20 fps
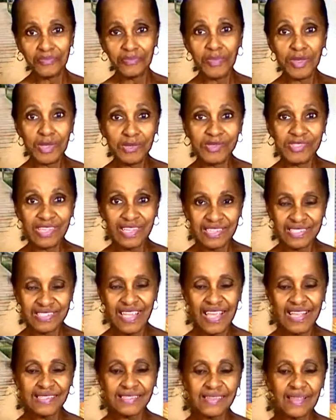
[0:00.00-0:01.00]
music and
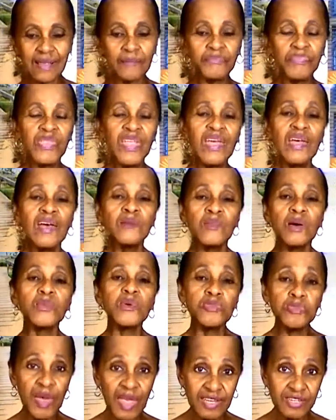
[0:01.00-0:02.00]
dancing. But
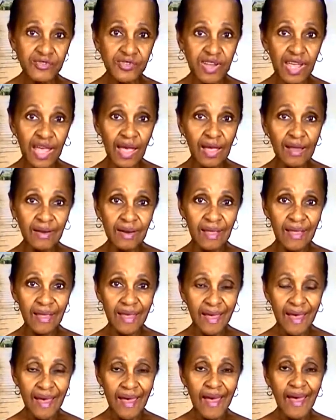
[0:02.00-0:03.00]
with Patreon,
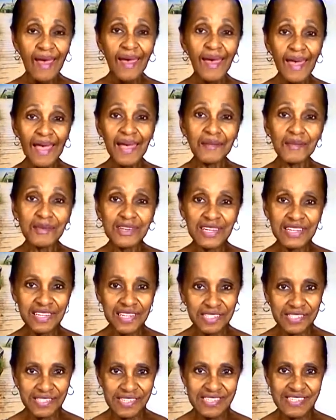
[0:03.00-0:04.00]
I'm going to
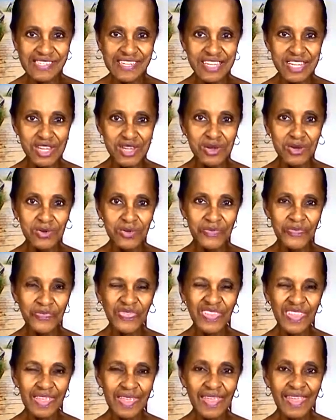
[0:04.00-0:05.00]
look to see you
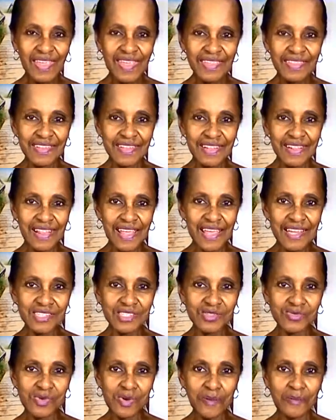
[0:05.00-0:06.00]
in the
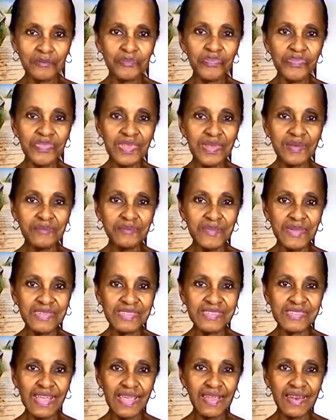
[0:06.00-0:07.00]
classroom. Miss
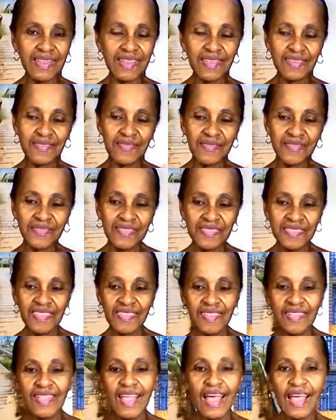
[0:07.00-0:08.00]
Sadie,
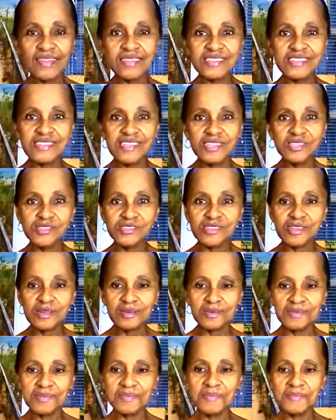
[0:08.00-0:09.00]
I'll see you
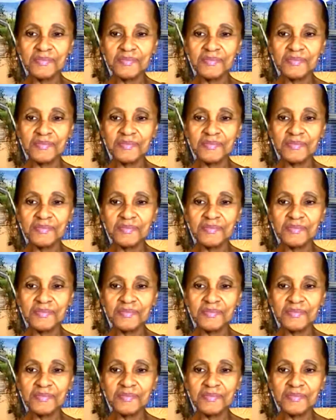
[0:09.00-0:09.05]
soon.